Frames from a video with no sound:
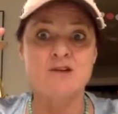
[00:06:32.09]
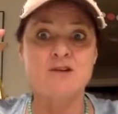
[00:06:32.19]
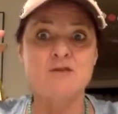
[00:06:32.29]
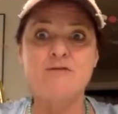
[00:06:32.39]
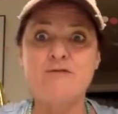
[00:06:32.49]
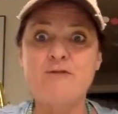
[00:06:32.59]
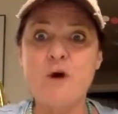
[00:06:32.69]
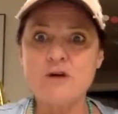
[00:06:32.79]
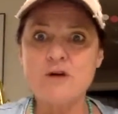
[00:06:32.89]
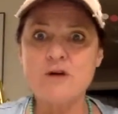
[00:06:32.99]
to
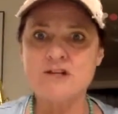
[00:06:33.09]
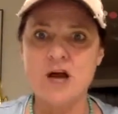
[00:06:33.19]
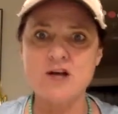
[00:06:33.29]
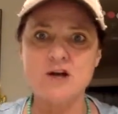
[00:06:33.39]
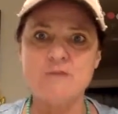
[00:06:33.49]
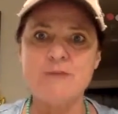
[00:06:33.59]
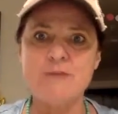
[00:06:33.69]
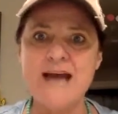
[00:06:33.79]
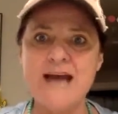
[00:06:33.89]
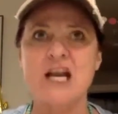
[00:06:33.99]
focus on your
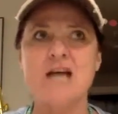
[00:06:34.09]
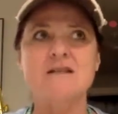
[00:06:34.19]
magic.